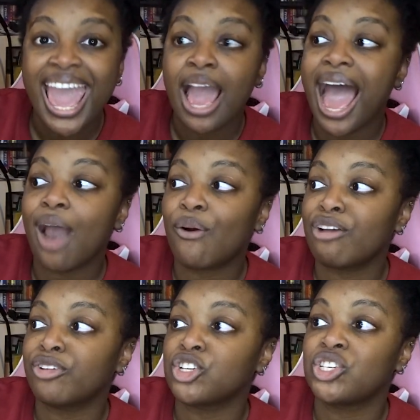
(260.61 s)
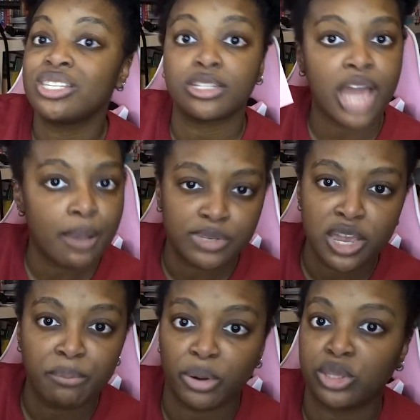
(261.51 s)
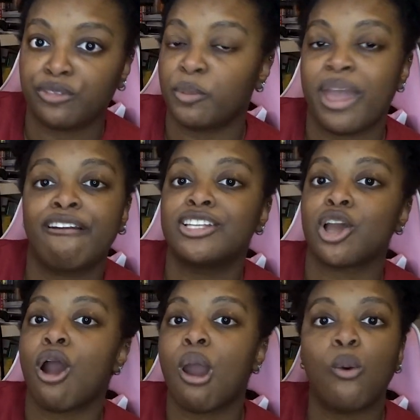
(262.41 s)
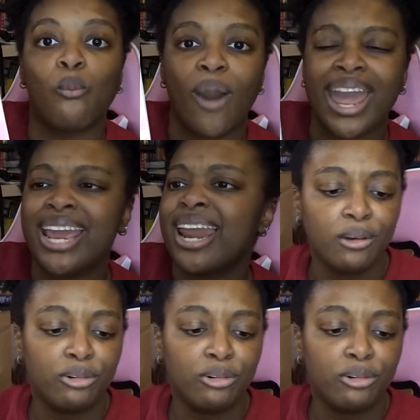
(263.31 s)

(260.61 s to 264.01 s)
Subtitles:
However, she's adopted. Both of her parents are white.